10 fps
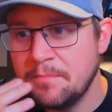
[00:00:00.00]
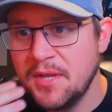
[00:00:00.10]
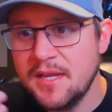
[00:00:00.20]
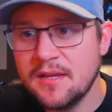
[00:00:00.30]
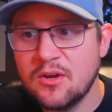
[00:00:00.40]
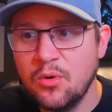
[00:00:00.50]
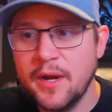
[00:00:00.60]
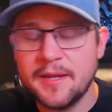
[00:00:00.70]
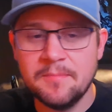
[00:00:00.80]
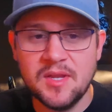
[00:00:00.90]
Being
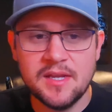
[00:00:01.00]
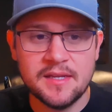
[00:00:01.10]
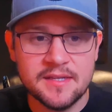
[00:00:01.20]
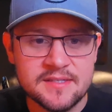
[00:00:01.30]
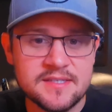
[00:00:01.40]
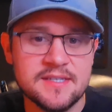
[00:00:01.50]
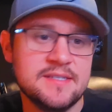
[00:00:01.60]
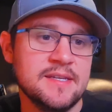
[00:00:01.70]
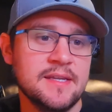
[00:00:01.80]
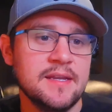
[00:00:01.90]
quick, being
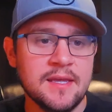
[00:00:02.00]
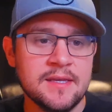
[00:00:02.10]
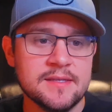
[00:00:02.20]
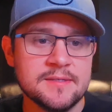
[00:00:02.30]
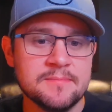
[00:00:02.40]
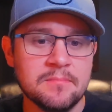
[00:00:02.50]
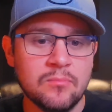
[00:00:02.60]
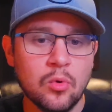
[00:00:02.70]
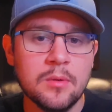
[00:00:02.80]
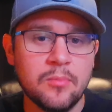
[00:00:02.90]
consistent is
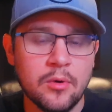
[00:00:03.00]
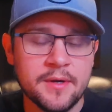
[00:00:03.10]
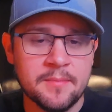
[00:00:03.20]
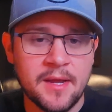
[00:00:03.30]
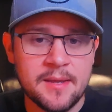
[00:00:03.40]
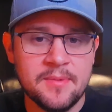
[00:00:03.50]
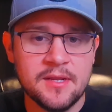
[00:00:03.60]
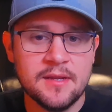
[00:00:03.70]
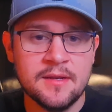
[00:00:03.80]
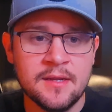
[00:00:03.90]
more important in my
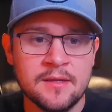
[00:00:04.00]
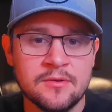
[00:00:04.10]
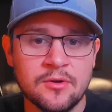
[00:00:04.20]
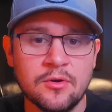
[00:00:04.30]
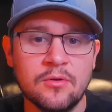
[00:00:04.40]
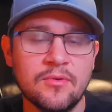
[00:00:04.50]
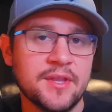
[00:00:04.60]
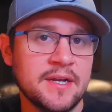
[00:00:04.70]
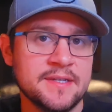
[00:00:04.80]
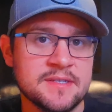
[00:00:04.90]
opinion in dirt oval
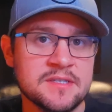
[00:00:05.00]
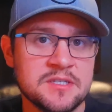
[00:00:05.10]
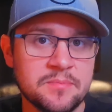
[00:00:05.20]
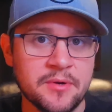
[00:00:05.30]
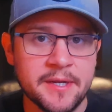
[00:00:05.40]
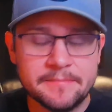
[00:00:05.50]
than it is in sprint.